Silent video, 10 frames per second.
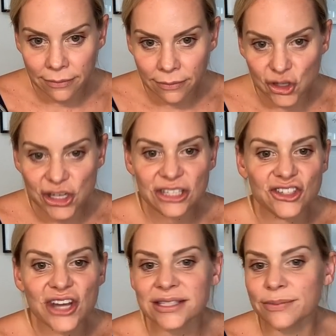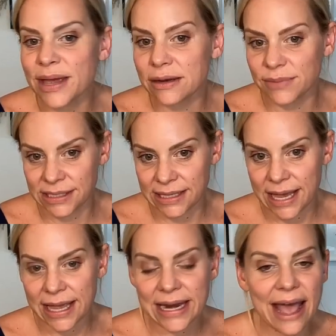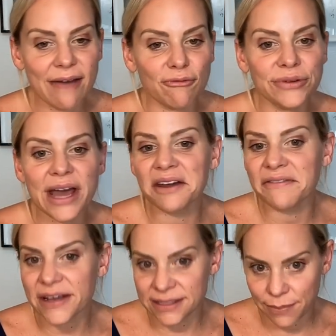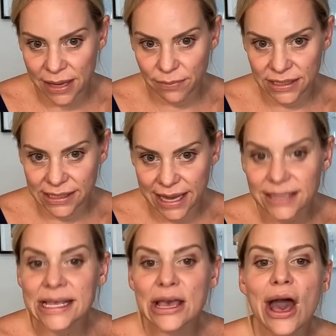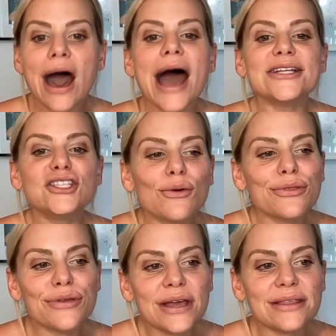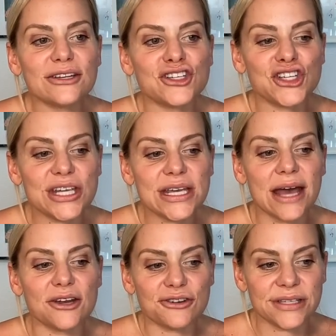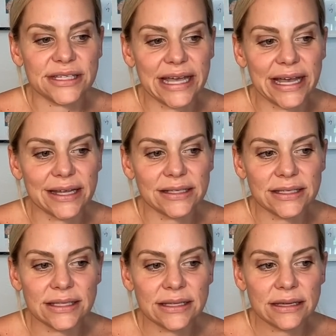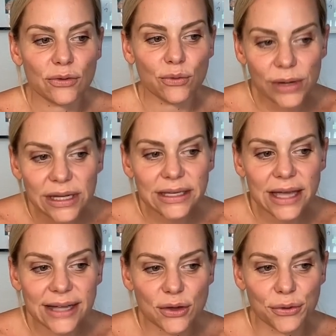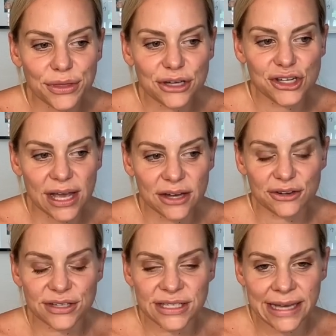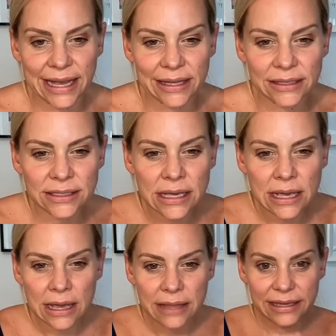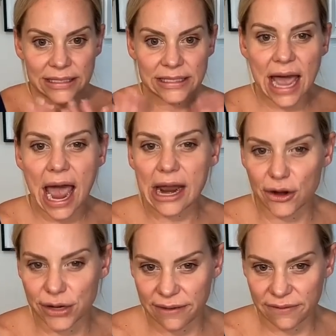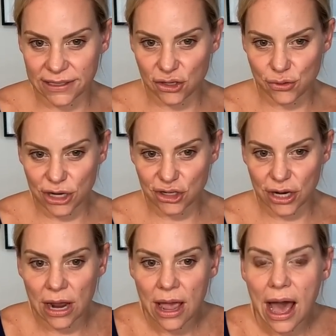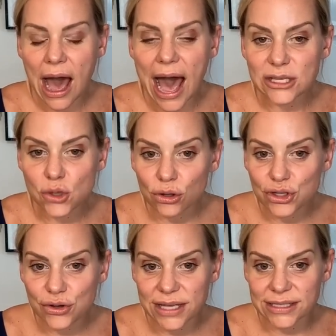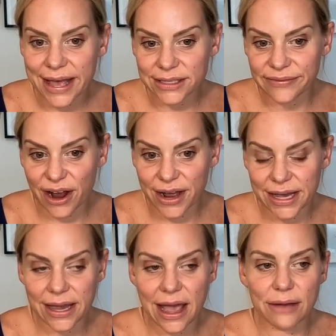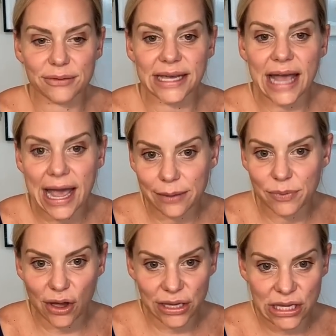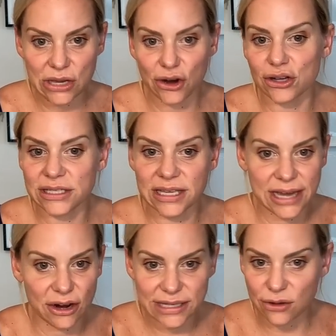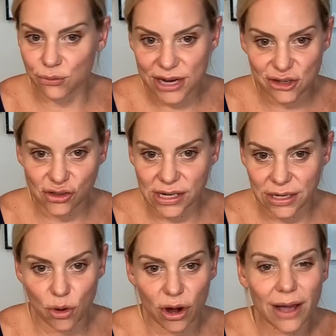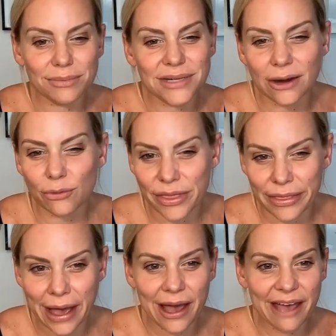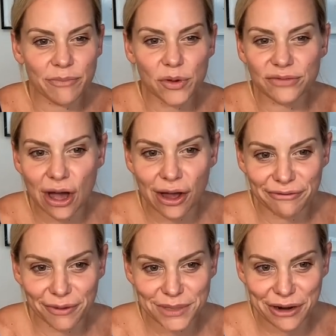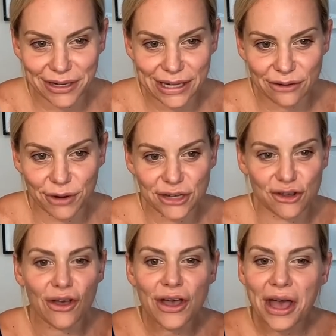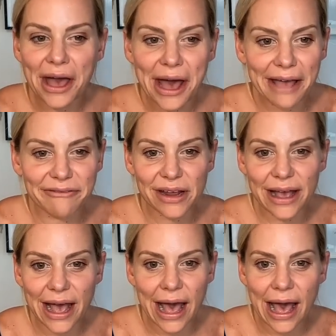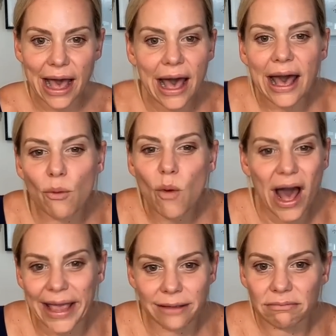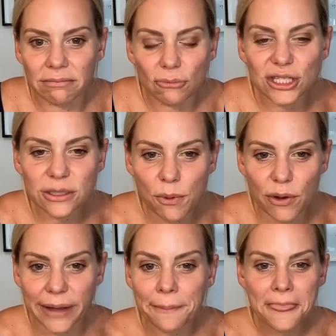She's just made a mistake, and have none of us made mistakes? I don't think that she understands. Really, I don't think she understands the entirety of the situation. I told you guys last Friday, I was like, I am not here to tear down Rachel anymore. I'm done with that. I've moved on from tearing down Rachel. Why? What's the point?